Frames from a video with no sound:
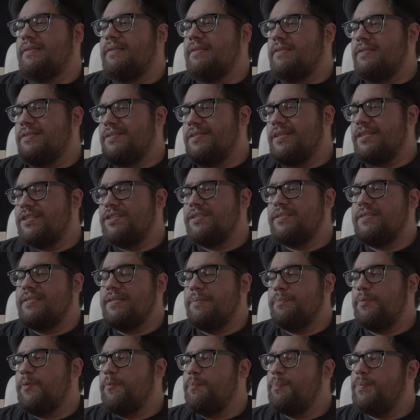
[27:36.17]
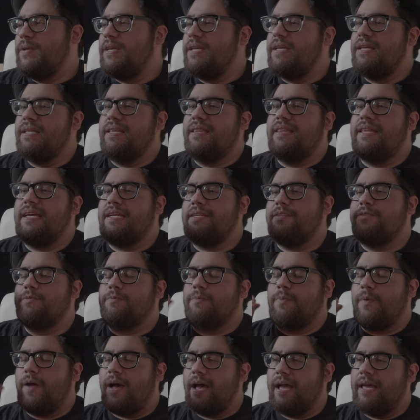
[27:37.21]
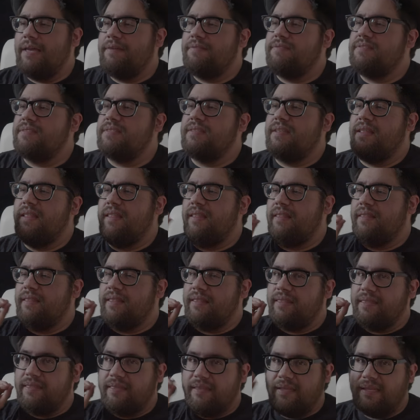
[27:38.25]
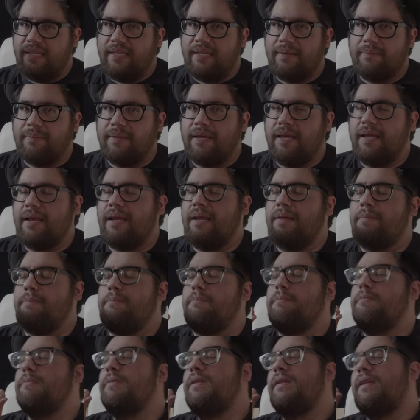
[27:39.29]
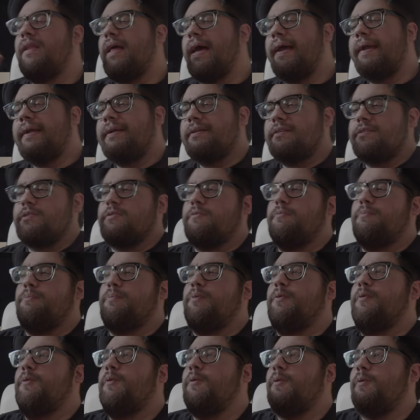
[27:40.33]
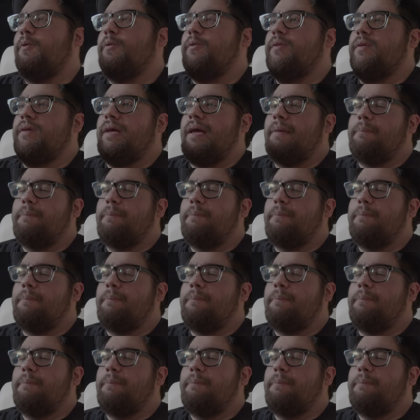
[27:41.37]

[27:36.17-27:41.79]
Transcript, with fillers: Such a simple beat that drives the theme, and I like to pull.